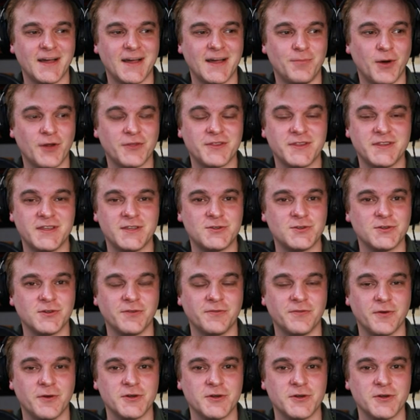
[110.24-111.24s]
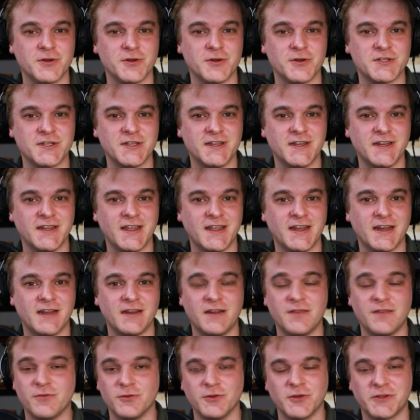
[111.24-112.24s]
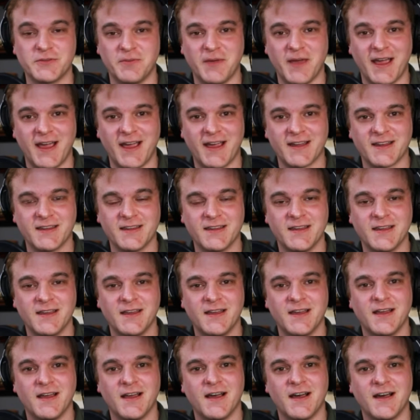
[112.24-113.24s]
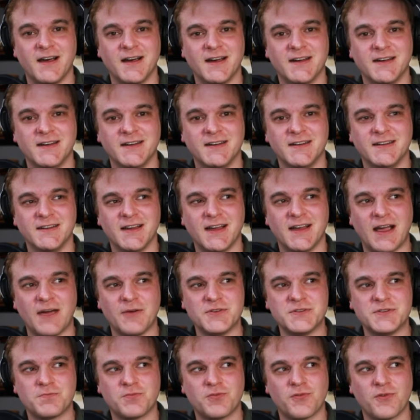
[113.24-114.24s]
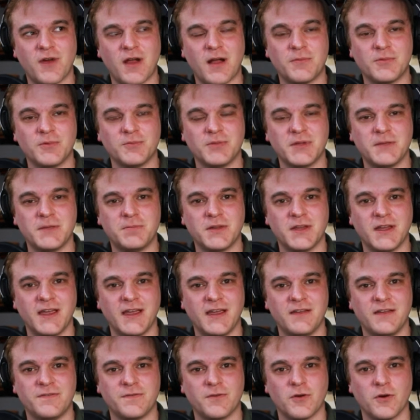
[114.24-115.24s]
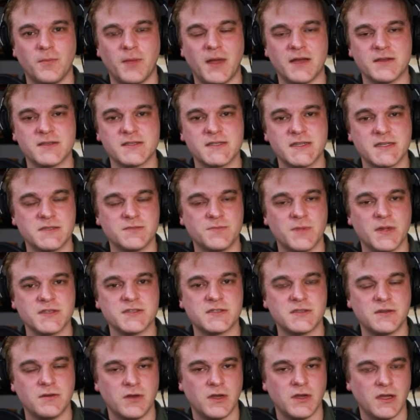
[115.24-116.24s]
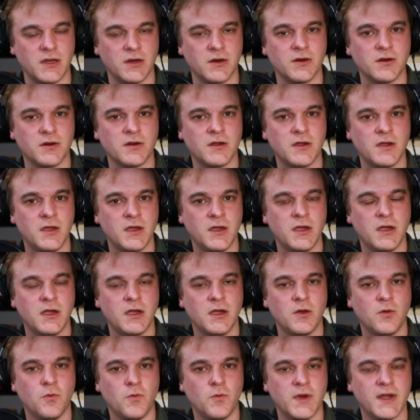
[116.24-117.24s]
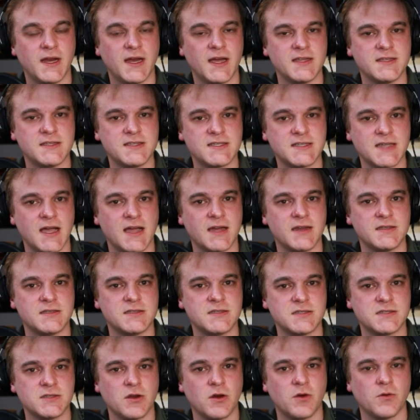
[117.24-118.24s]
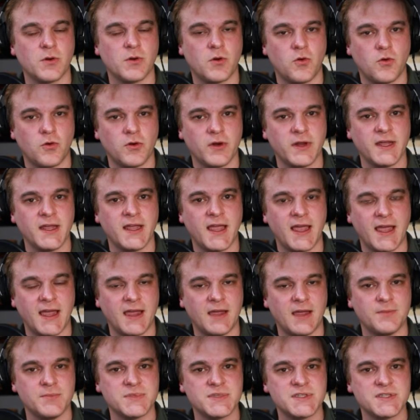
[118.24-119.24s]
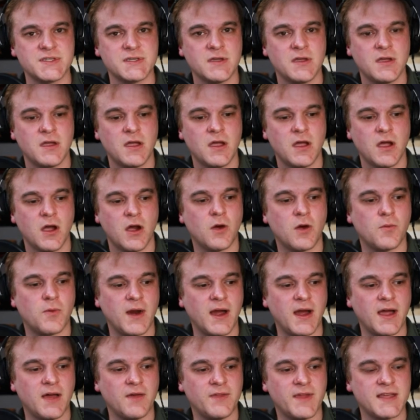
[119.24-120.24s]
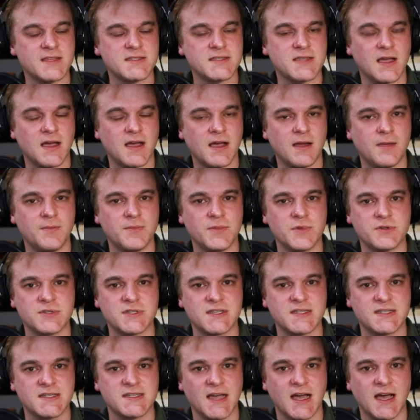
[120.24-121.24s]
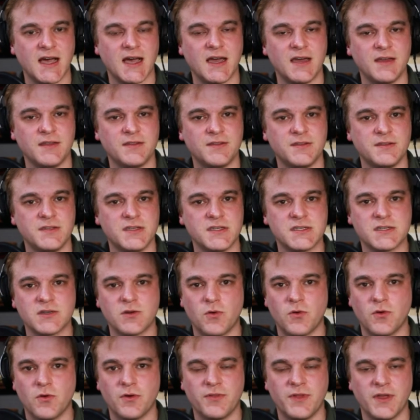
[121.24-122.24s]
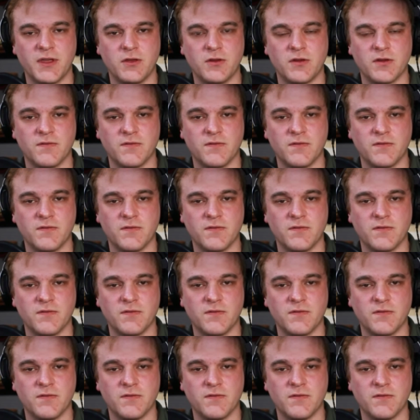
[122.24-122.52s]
bought the digital version and I never looked back. Uh, I was probably played for about six months to a year when I decided to start recording games. Around that time, there's a Scythe Discord that you can